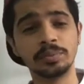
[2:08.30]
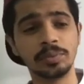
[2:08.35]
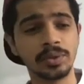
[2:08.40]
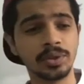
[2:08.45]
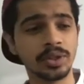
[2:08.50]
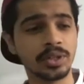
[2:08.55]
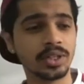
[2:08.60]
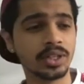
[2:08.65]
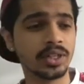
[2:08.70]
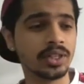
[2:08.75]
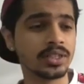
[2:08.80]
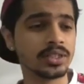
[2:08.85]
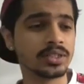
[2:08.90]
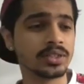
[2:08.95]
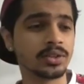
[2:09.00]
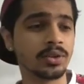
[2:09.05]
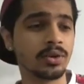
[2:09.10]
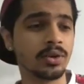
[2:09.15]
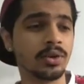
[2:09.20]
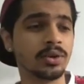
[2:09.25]
period is
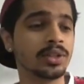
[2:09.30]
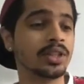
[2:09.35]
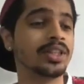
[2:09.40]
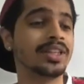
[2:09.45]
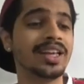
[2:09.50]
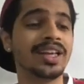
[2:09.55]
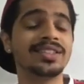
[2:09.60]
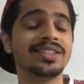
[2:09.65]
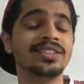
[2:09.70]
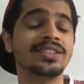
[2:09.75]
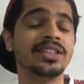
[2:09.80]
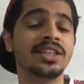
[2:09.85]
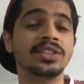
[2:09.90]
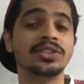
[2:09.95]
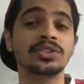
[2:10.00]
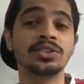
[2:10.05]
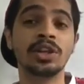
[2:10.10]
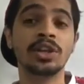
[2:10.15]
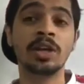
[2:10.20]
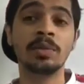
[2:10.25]
called gas
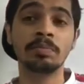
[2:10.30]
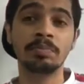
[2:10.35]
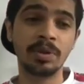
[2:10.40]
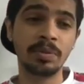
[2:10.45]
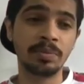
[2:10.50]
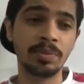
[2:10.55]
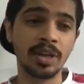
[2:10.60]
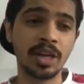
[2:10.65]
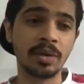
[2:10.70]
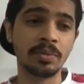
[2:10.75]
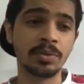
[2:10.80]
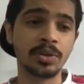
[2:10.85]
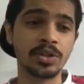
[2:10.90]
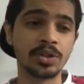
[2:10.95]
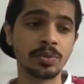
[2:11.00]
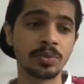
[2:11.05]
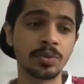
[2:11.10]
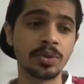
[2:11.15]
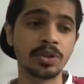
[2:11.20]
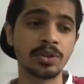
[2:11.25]
detection and ppm
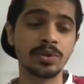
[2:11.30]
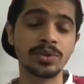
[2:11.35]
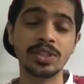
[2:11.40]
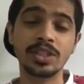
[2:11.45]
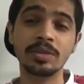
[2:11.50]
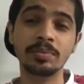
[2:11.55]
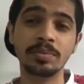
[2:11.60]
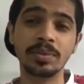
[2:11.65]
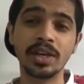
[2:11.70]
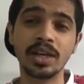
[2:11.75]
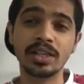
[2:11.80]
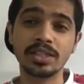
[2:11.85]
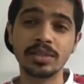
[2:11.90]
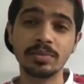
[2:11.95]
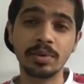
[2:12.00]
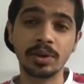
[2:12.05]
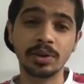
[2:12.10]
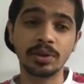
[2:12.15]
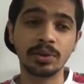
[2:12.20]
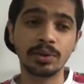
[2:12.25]
measurement using
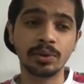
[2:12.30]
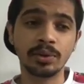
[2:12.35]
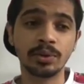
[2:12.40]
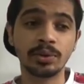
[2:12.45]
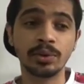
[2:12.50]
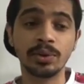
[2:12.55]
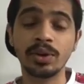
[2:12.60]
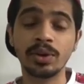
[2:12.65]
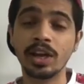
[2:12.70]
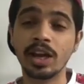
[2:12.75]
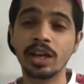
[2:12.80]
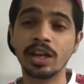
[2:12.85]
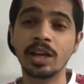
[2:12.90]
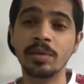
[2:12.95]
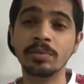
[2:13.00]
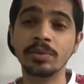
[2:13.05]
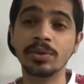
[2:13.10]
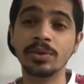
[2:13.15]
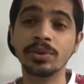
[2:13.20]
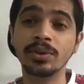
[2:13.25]
PIC microcontroller and
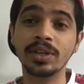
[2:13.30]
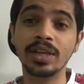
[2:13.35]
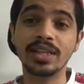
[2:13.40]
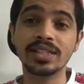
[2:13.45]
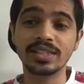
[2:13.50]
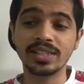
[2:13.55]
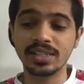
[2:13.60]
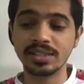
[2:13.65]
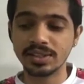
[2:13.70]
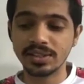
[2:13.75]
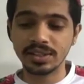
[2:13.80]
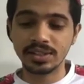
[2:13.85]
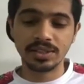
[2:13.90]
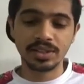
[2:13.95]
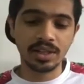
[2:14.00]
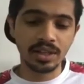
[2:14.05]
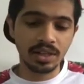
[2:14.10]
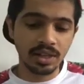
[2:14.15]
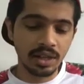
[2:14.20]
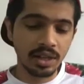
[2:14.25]
MQ gas sensors.
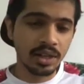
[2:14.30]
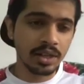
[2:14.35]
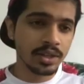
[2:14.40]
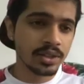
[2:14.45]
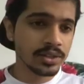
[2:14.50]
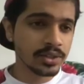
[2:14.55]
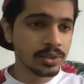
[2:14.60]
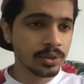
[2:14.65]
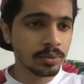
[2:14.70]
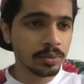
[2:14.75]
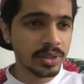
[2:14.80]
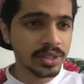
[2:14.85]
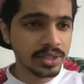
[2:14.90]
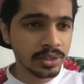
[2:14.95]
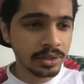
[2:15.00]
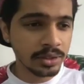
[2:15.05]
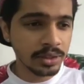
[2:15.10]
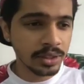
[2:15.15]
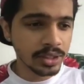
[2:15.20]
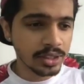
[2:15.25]
So
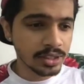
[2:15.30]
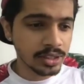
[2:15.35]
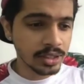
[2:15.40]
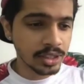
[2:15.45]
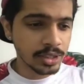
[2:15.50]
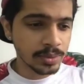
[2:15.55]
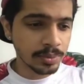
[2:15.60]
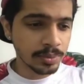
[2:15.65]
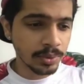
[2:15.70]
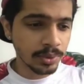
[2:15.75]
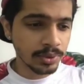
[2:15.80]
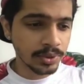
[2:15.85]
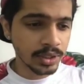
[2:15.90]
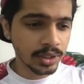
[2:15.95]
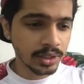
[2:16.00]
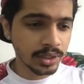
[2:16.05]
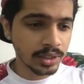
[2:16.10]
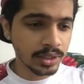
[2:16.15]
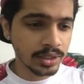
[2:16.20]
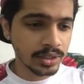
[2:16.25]
basically this
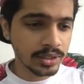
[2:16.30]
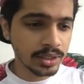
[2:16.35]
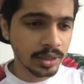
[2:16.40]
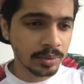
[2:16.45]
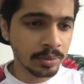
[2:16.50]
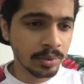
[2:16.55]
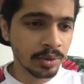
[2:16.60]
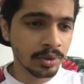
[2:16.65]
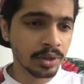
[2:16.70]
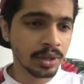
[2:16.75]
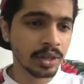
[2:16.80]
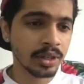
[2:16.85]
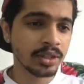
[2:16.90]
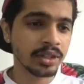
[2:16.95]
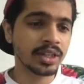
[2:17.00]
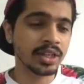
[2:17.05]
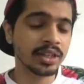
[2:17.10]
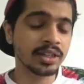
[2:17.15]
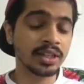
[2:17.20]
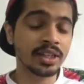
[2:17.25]
project is about
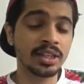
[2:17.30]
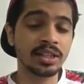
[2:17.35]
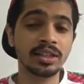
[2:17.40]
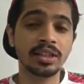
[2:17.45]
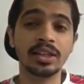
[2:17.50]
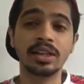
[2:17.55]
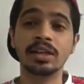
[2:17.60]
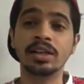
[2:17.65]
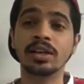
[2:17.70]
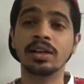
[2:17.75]
detecting the